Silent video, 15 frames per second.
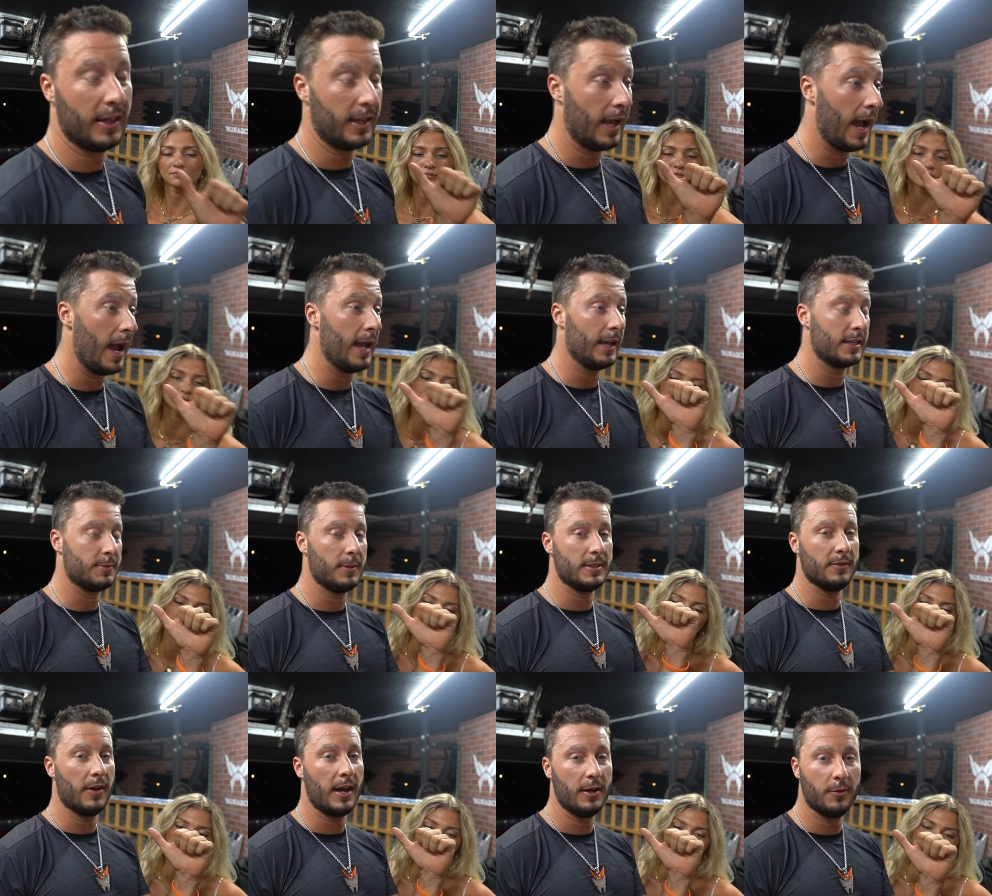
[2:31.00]
Speaker 1: like high expensive
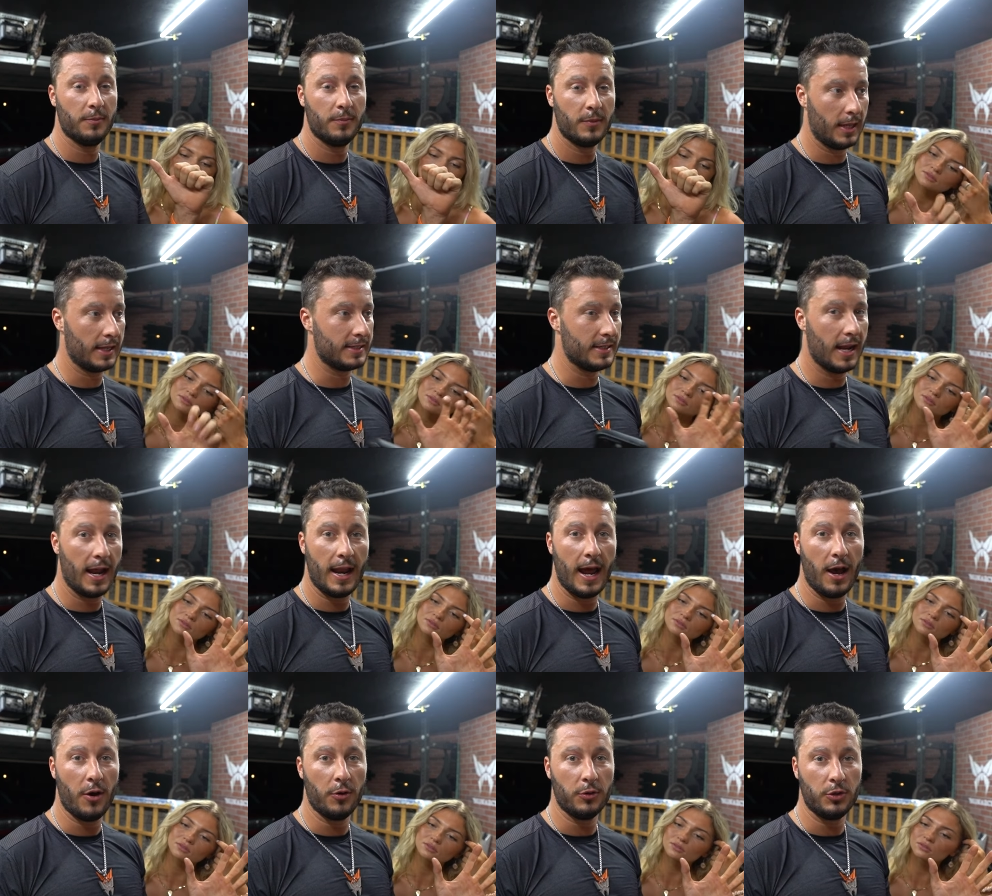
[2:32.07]
item, that's not
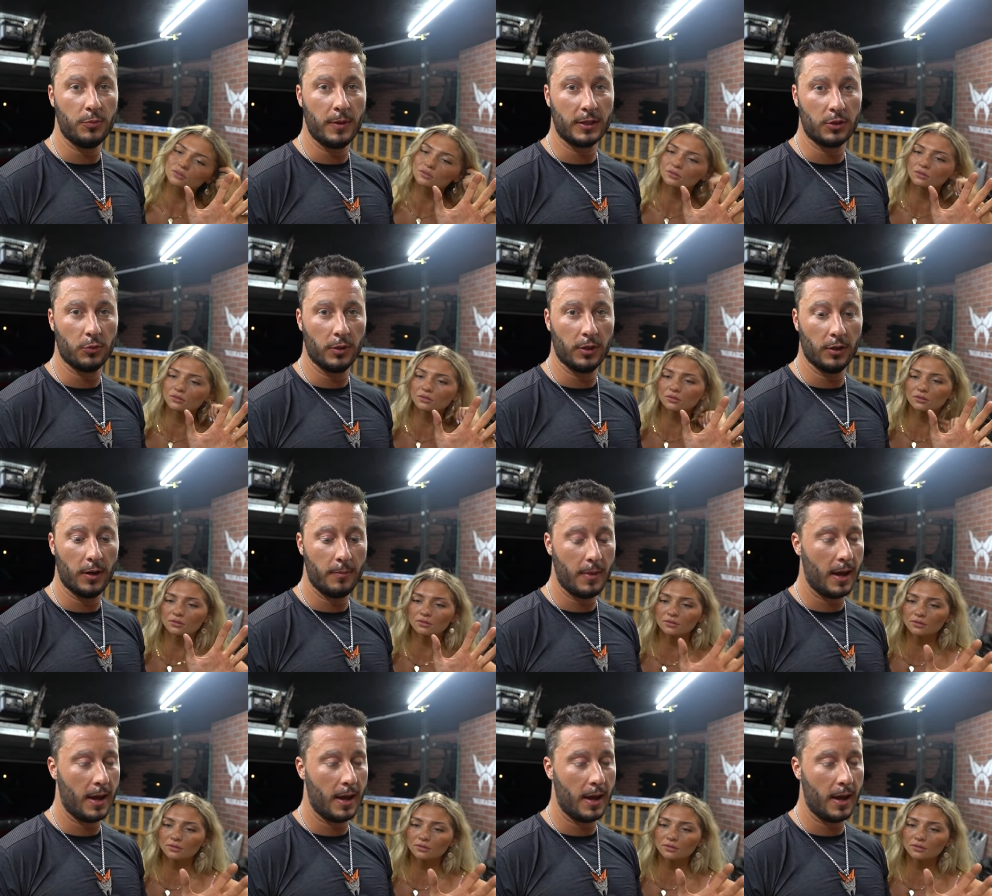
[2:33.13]
how you pick the winner. I'm